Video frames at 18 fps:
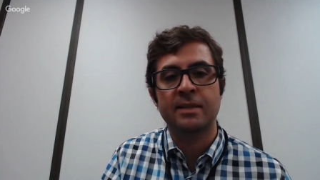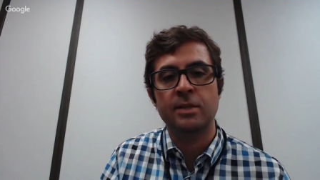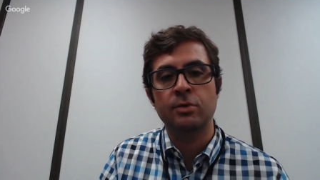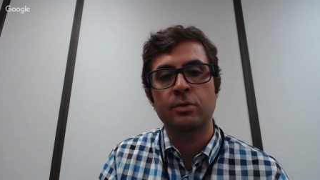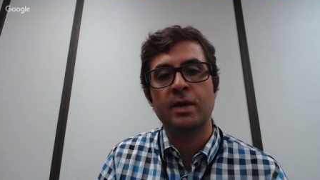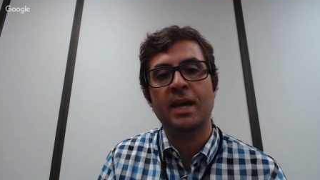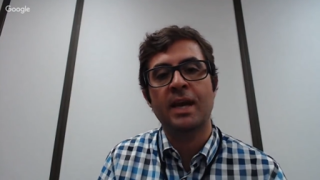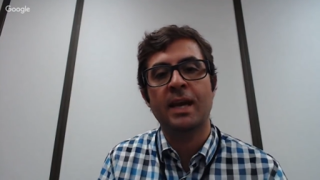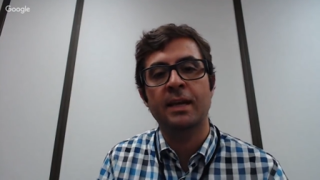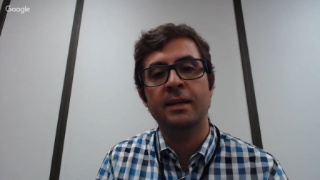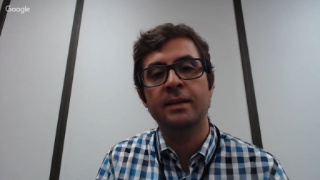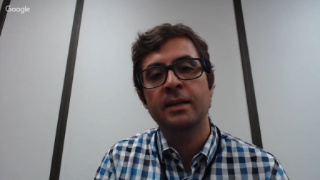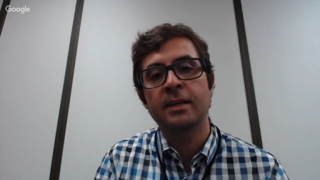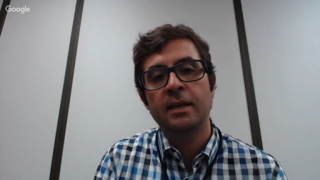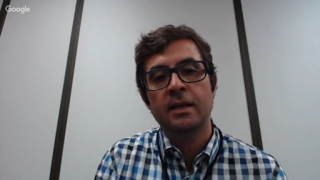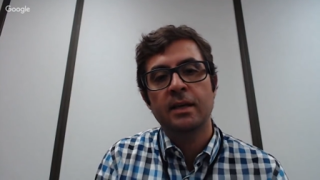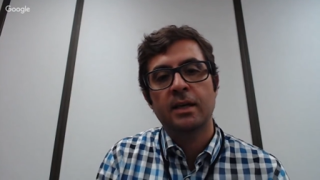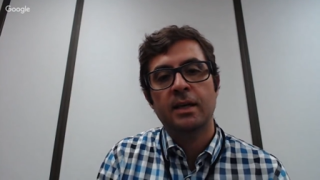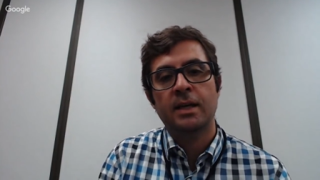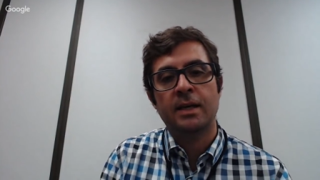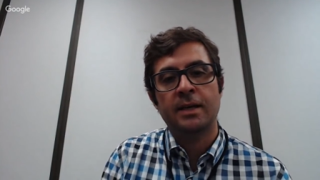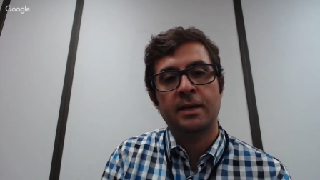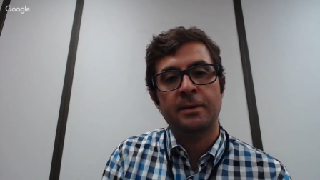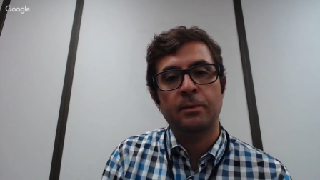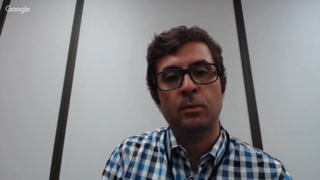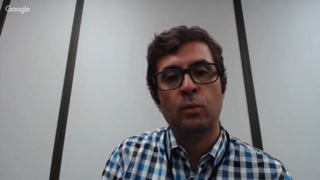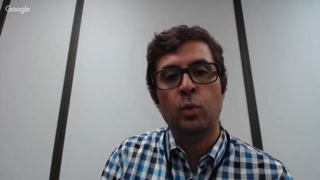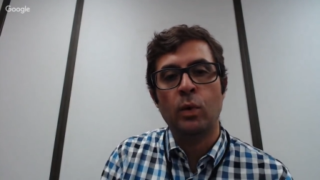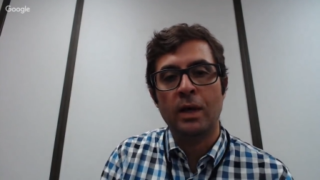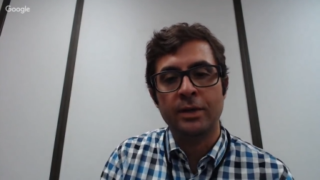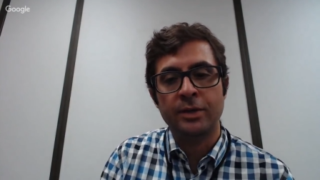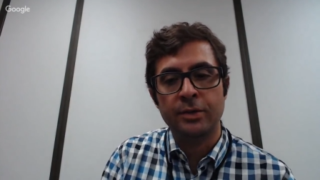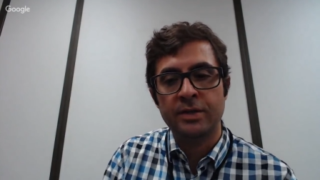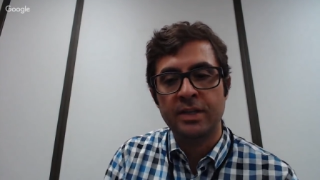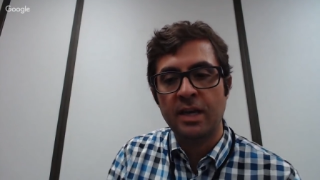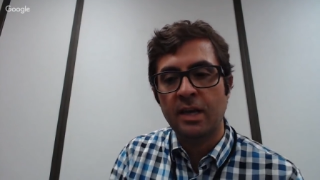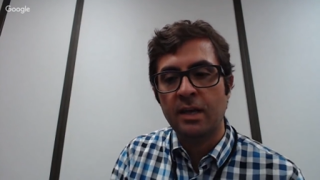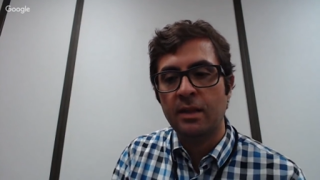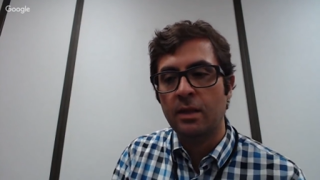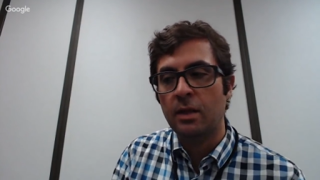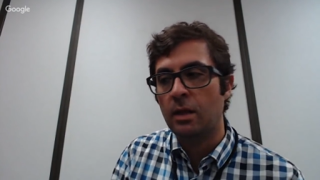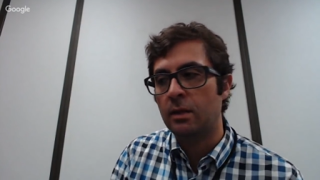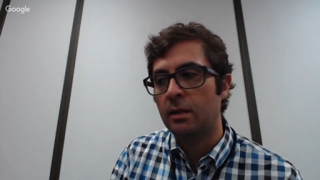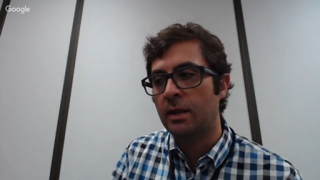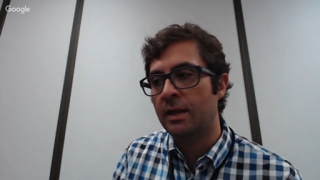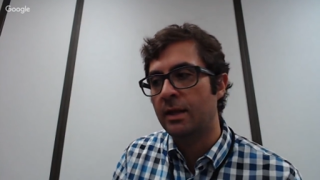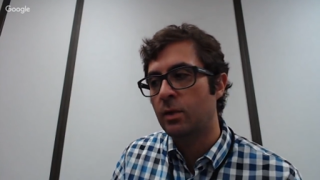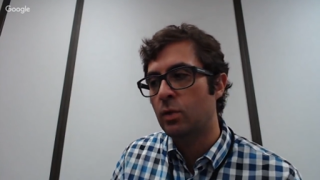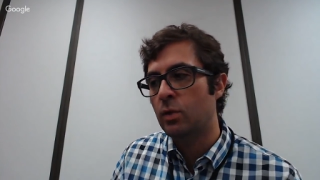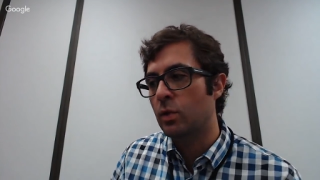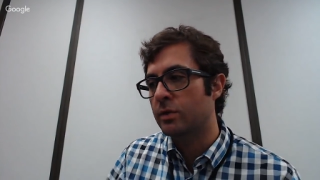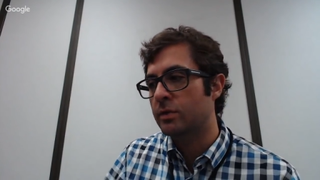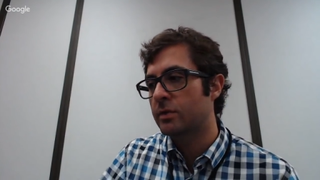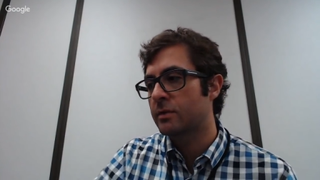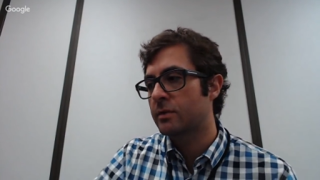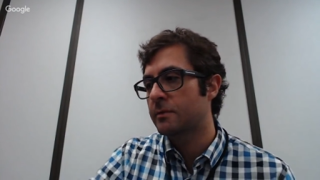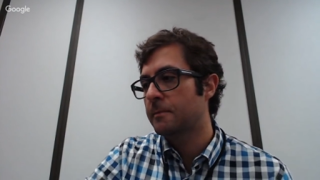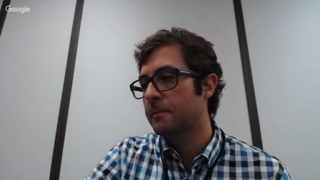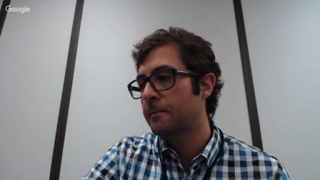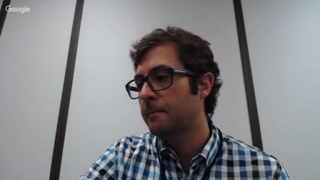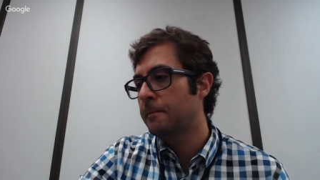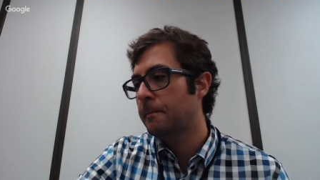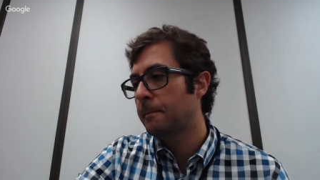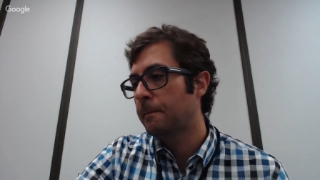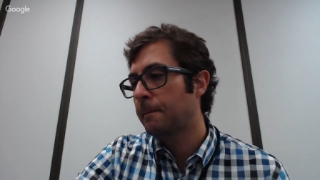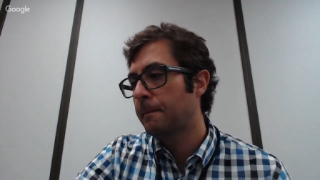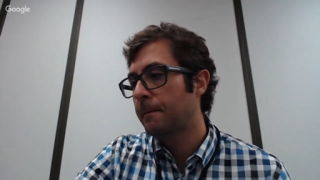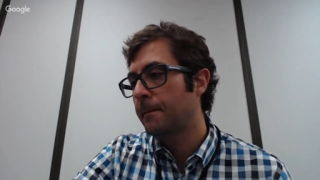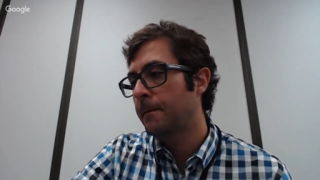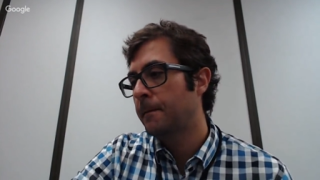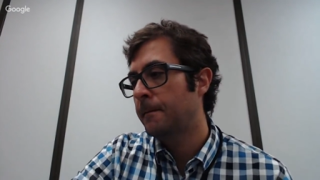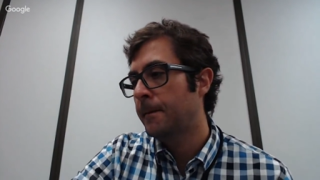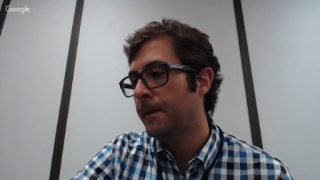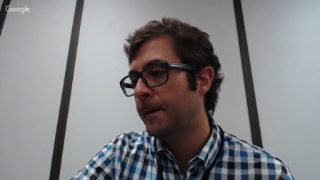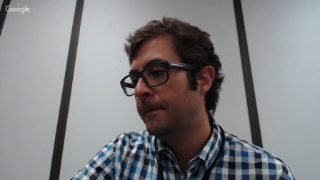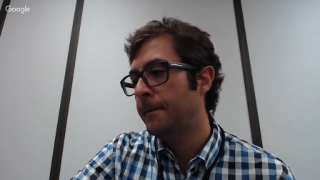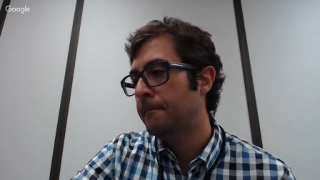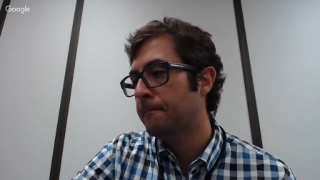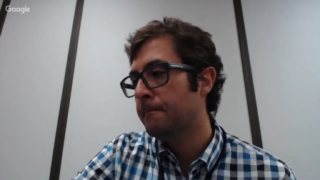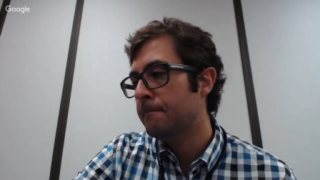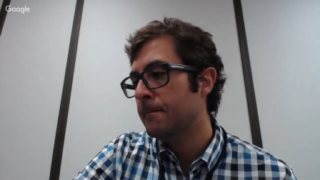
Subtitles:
that you can while you're taking the online course. Okay?